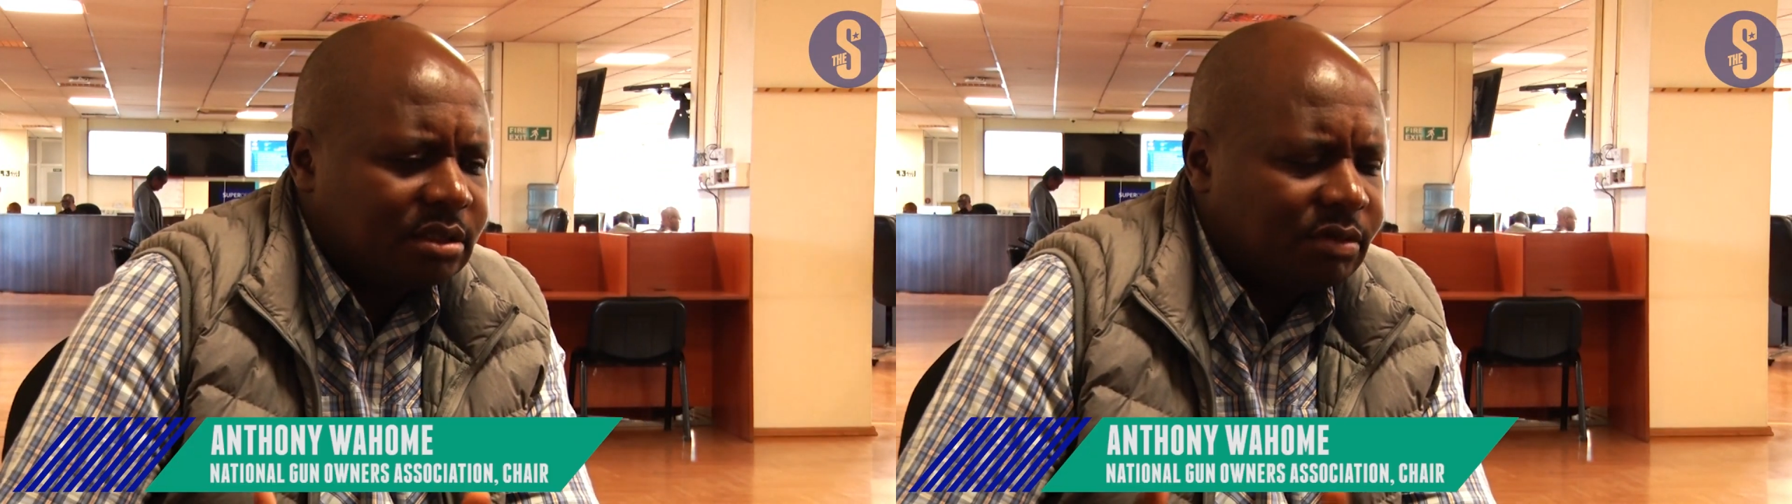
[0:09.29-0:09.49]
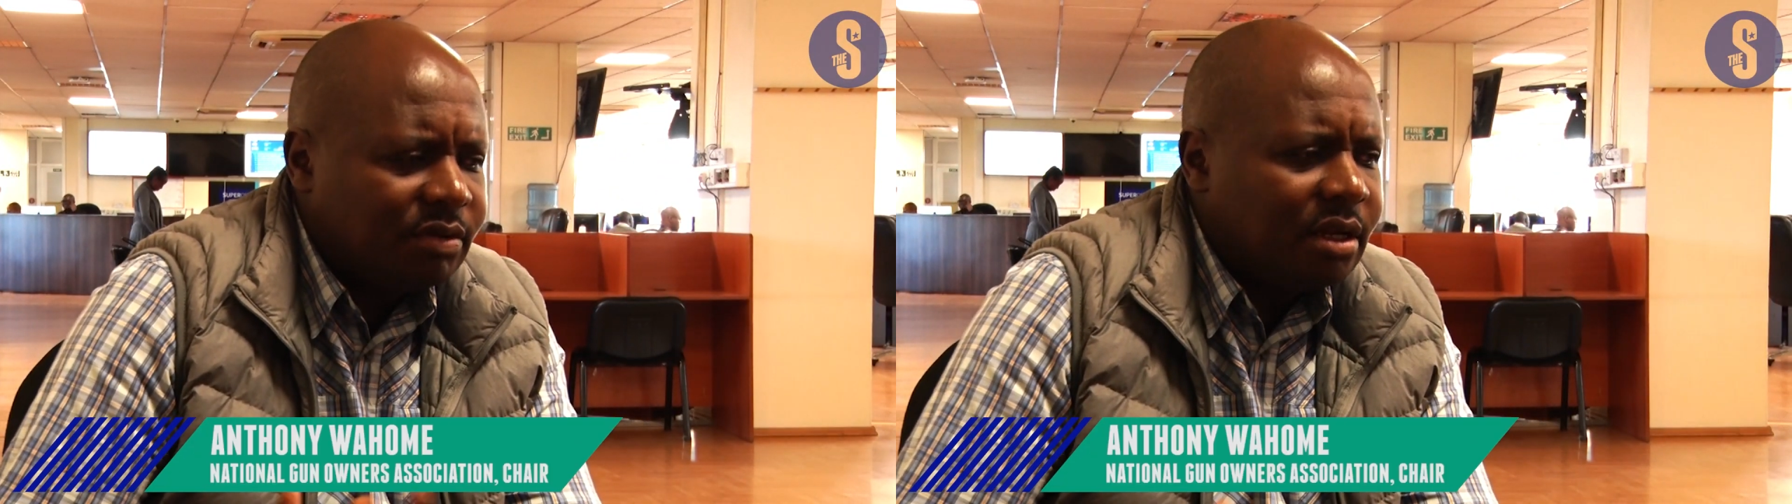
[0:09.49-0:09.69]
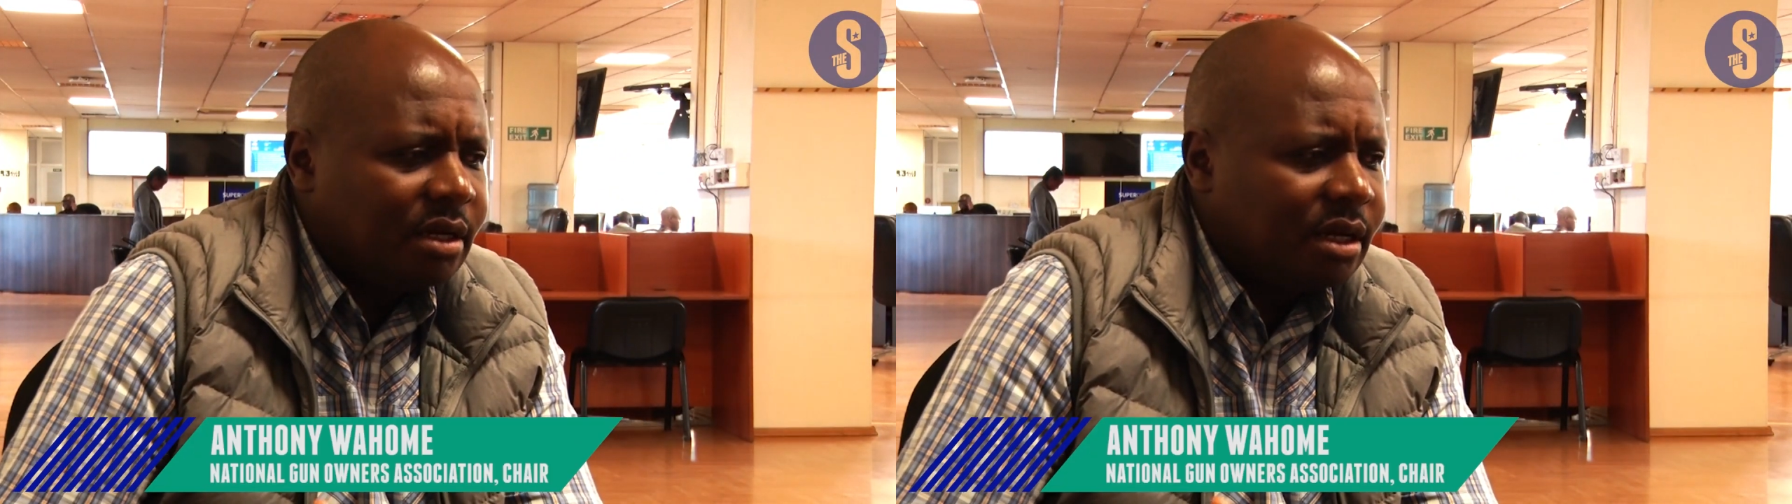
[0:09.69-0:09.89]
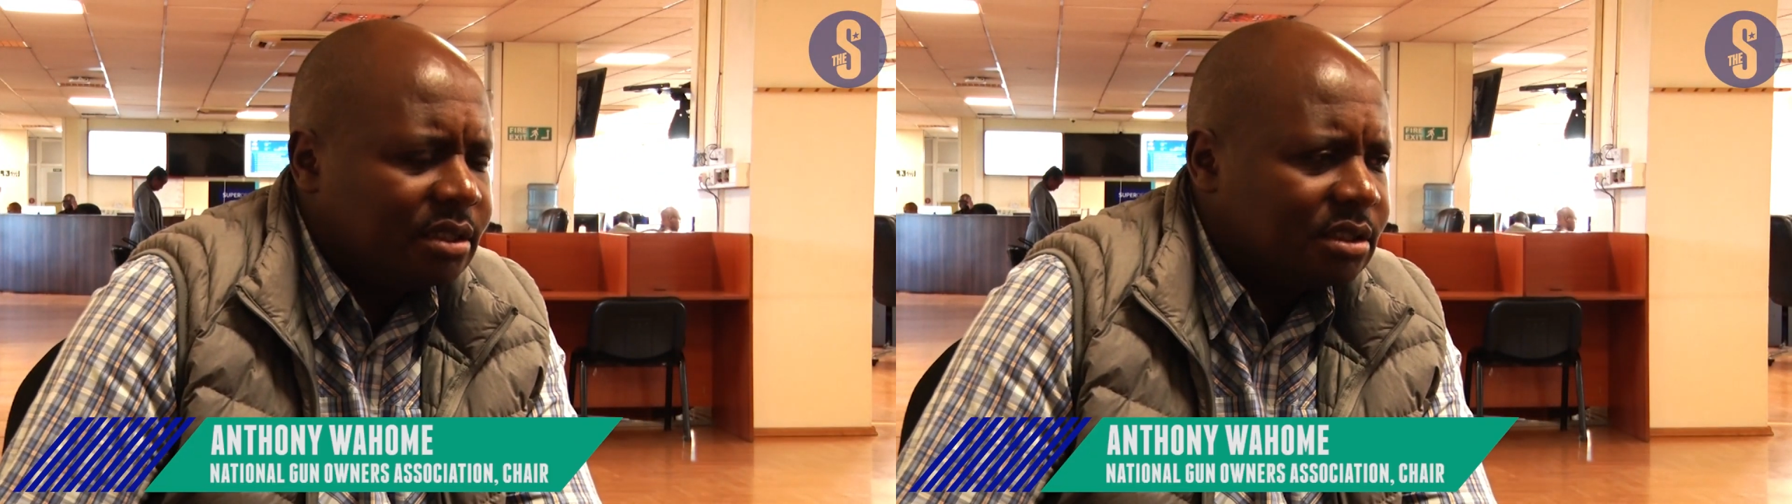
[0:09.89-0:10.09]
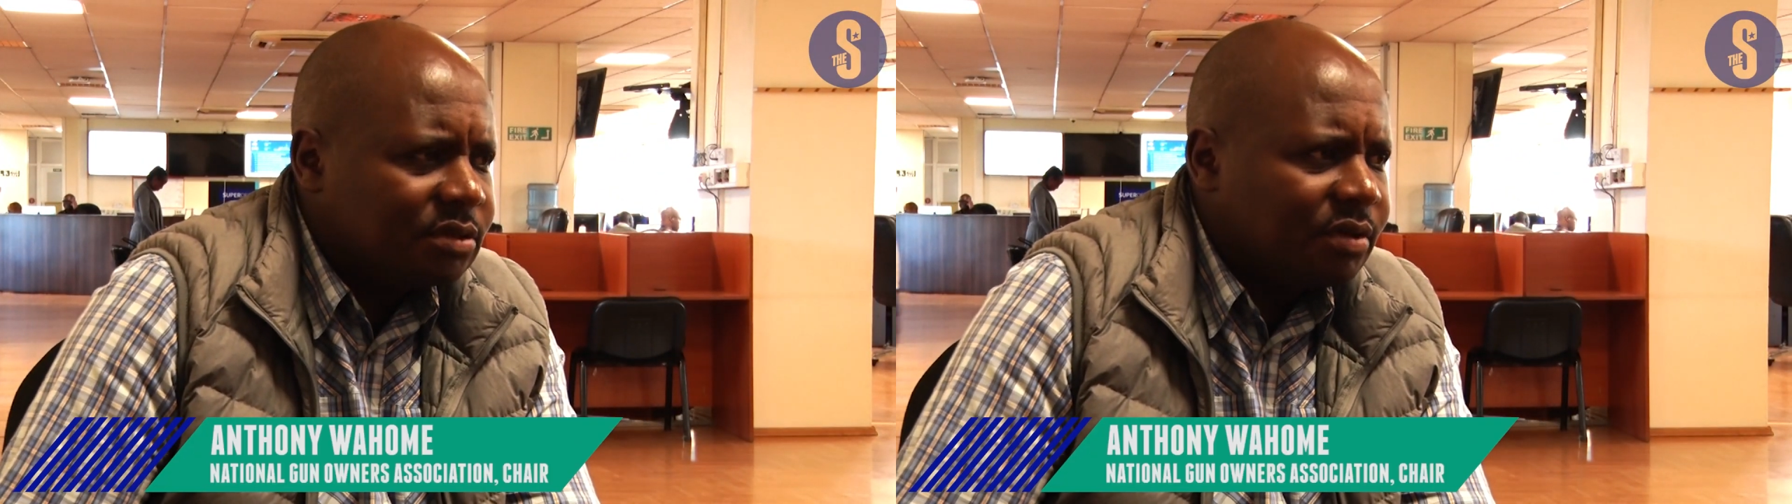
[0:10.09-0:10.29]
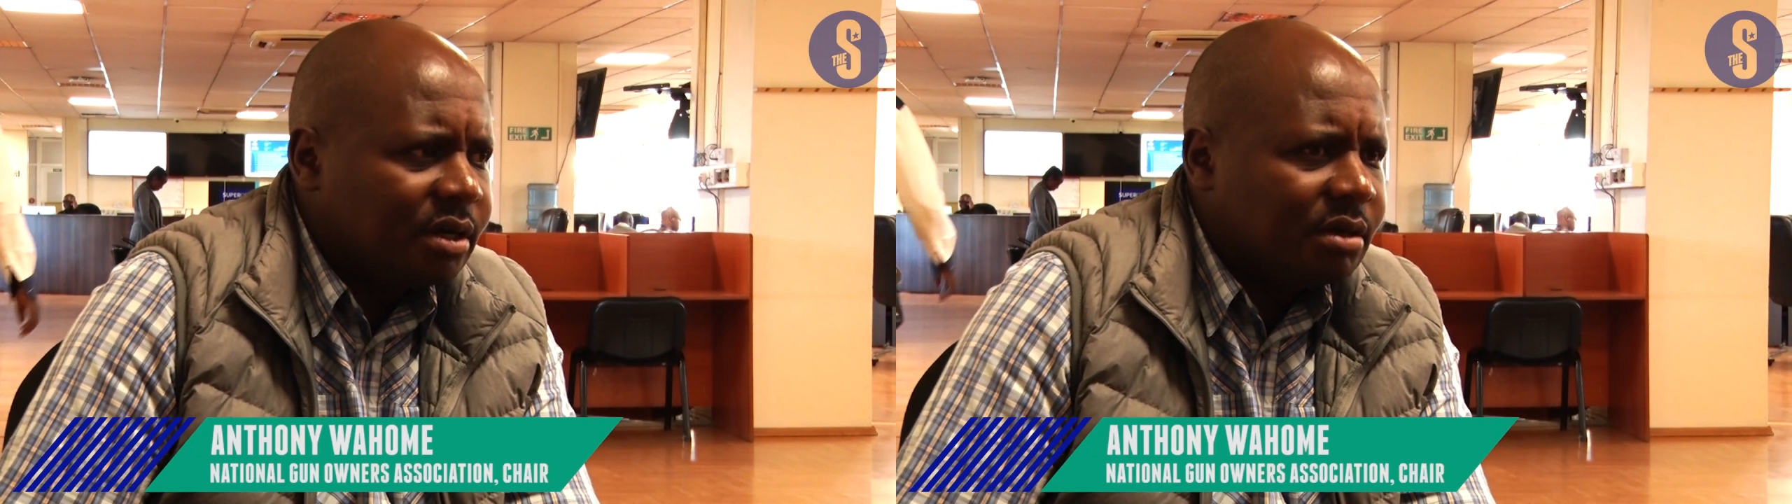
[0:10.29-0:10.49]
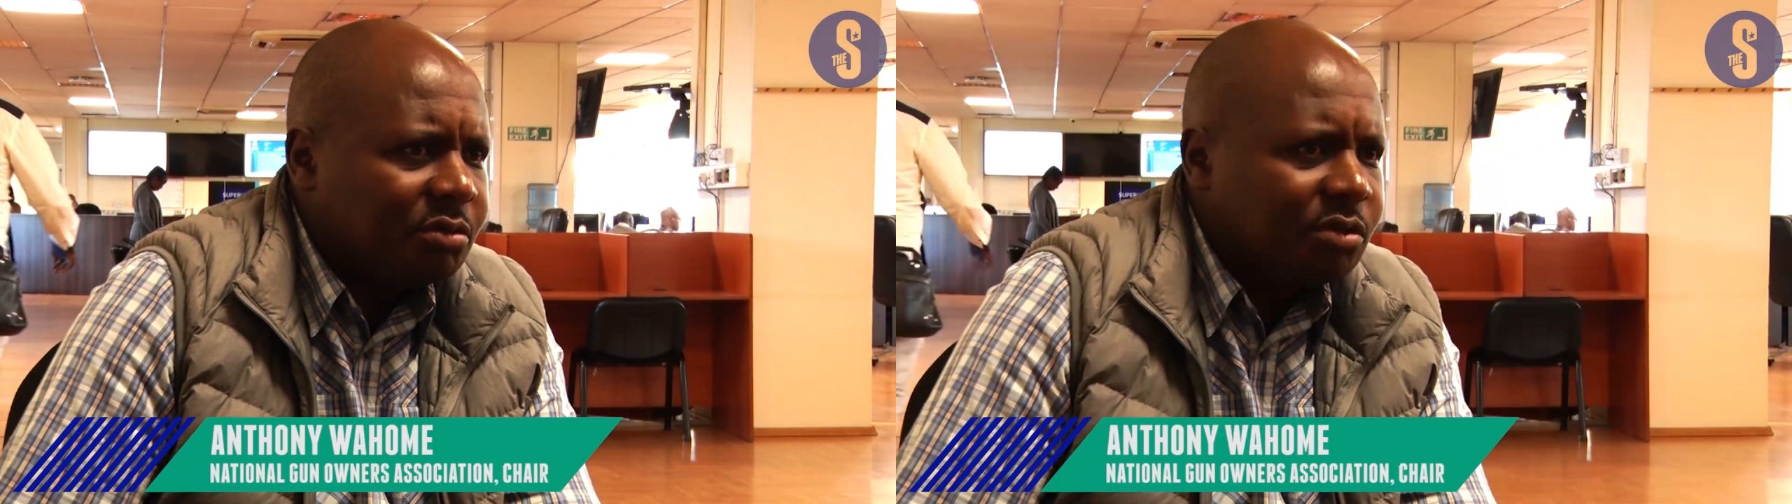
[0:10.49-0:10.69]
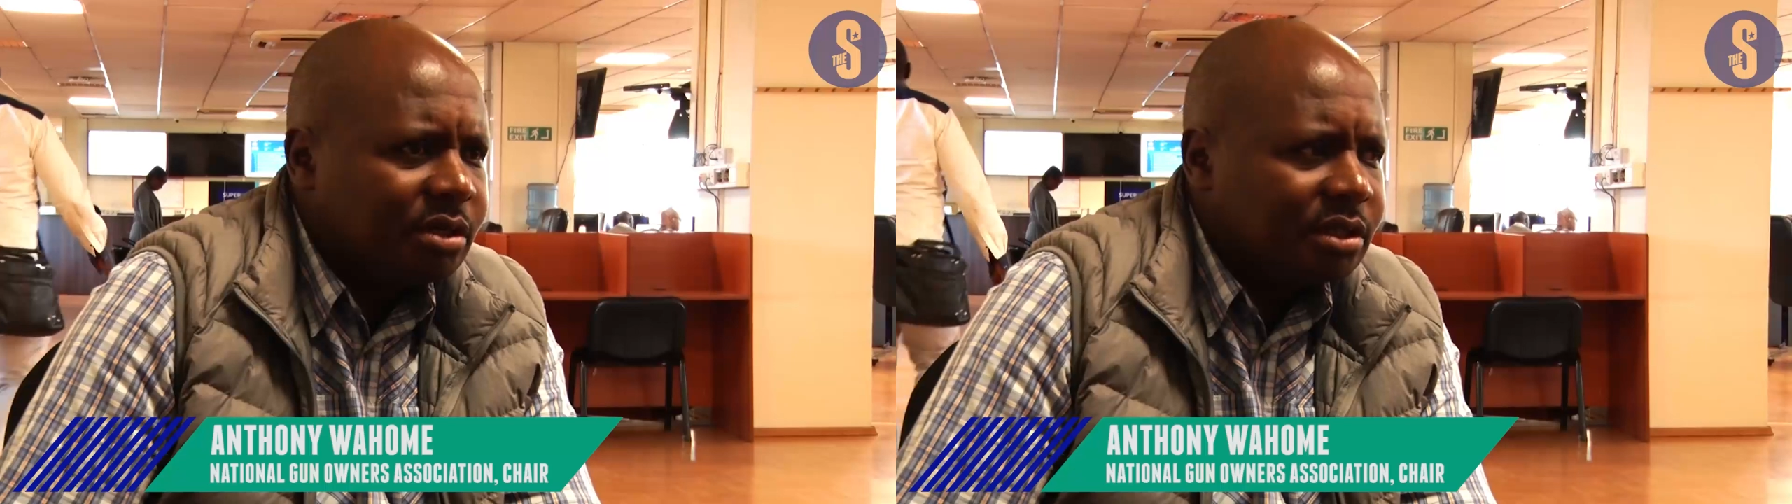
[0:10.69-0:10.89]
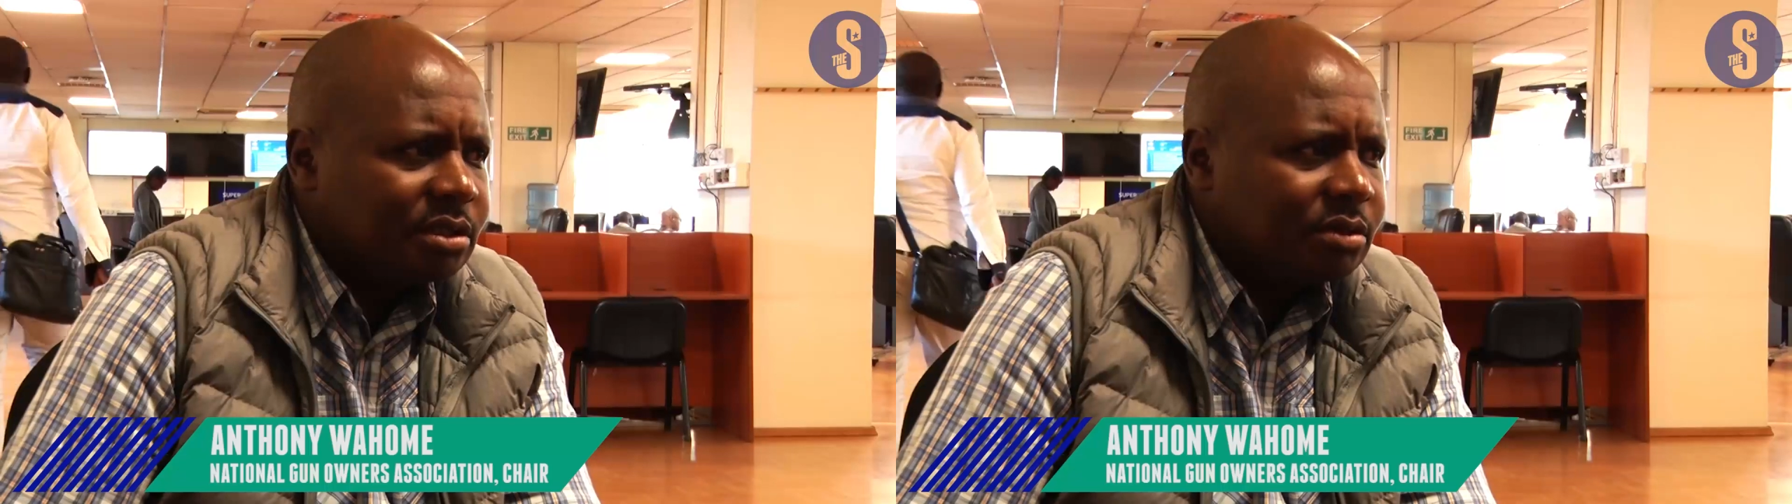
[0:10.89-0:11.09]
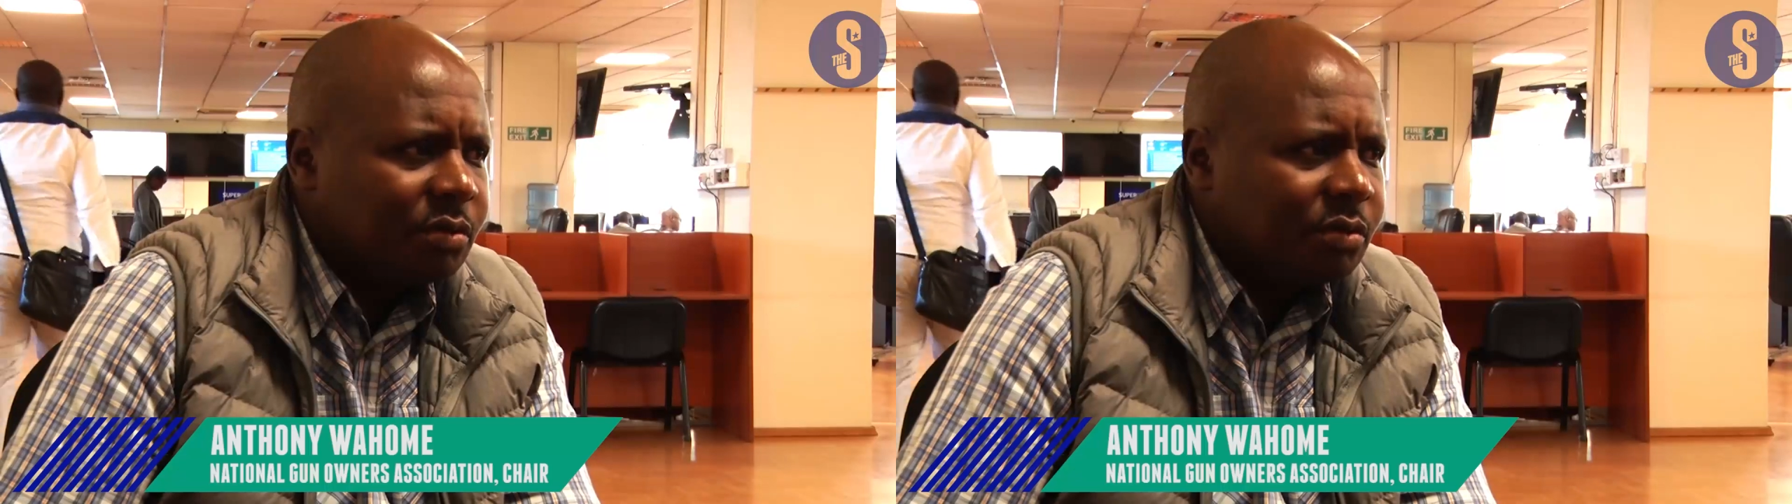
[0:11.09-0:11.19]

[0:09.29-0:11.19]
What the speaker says: civilian licensed firearm owners,